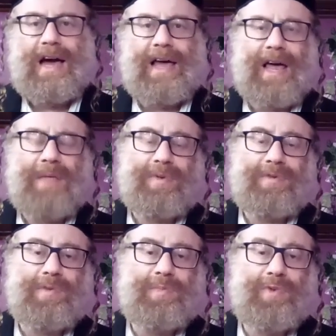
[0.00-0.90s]
I help on
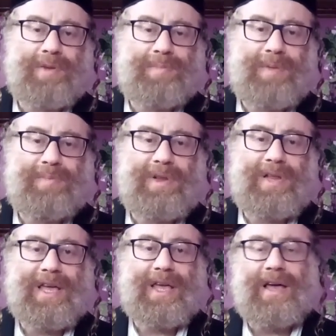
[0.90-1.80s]
you poor people.
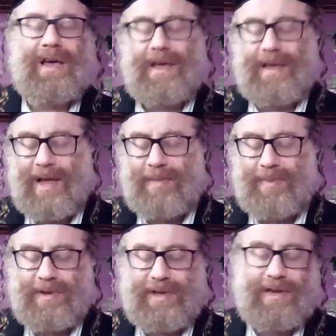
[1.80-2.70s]
I, I help
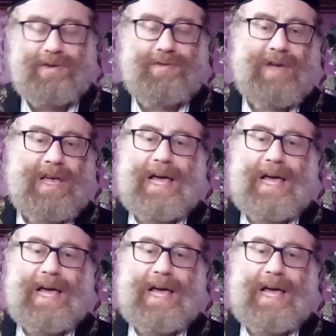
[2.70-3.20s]
in Kiruv.